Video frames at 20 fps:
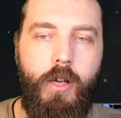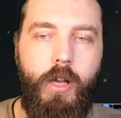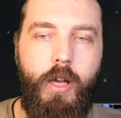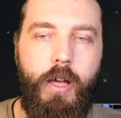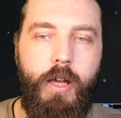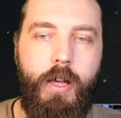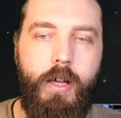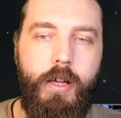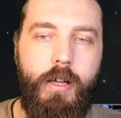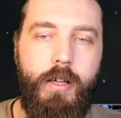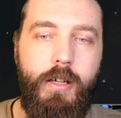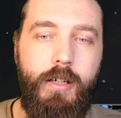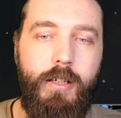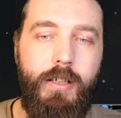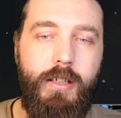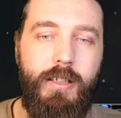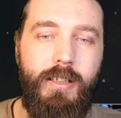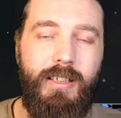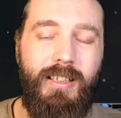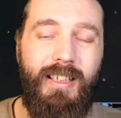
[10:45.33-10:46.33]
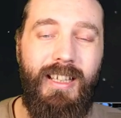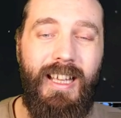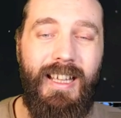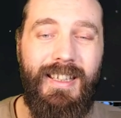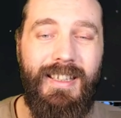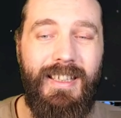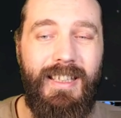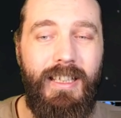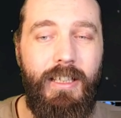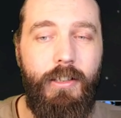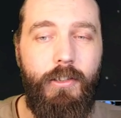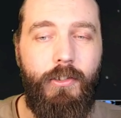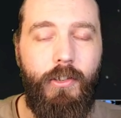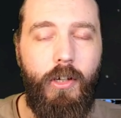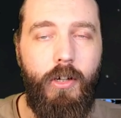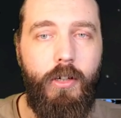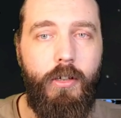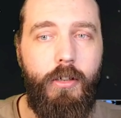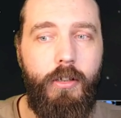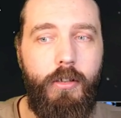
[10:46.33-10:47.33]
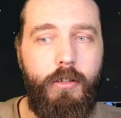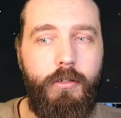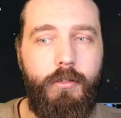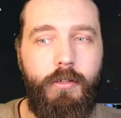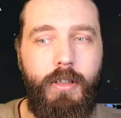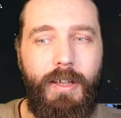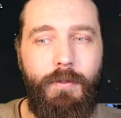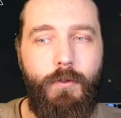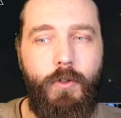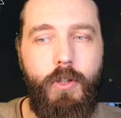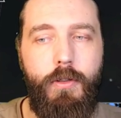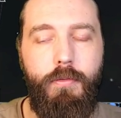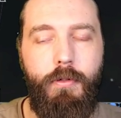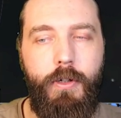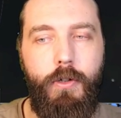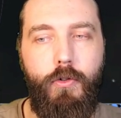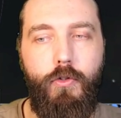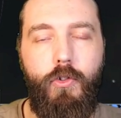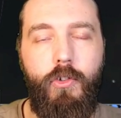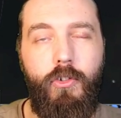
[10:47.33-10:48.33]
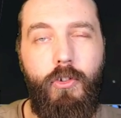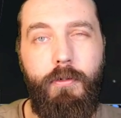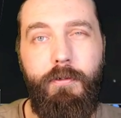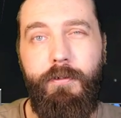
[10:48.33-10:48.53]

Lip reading: And these are FG300s